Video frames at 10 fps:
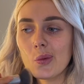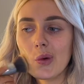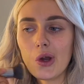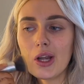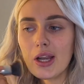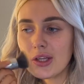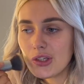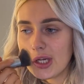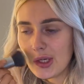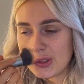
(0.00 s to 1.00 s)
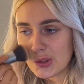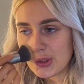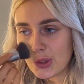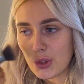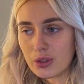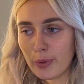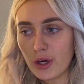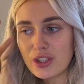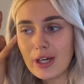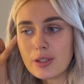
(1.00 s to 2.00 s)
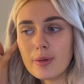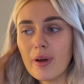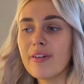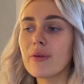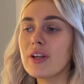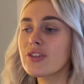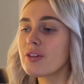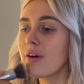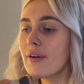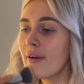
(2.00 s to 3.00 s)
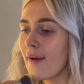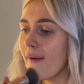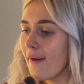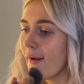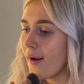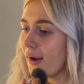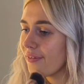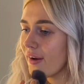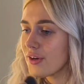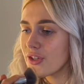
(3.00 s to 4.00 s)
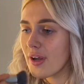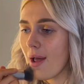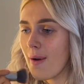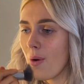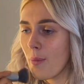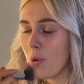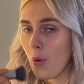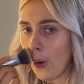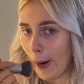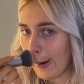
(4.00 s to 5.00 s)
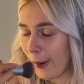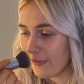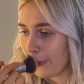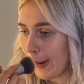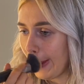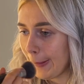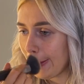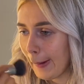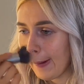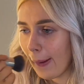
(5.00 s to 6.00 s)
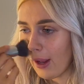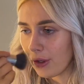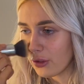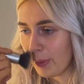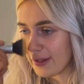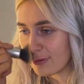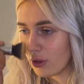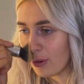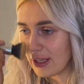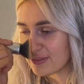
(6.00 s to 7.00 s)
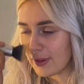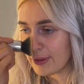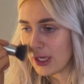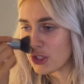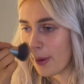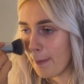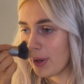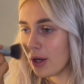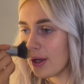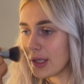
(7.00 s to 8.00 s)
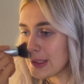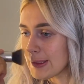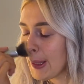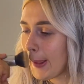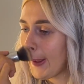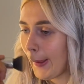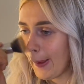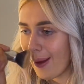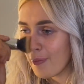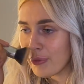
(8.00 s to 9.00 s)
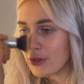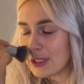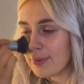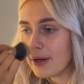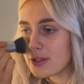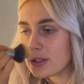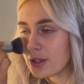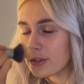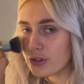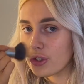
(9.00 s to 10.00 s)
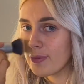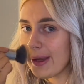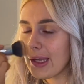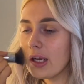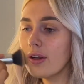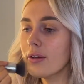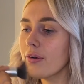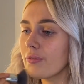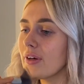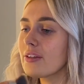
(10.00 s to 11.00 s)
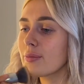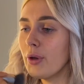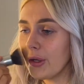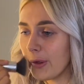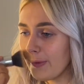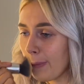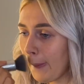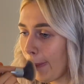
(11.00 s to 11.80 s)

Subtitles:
I literally just use a brush now to put my foundation on. I find you get a lot more coverage and you waste a lot less foundation because beauty blenders do make it look really smooth.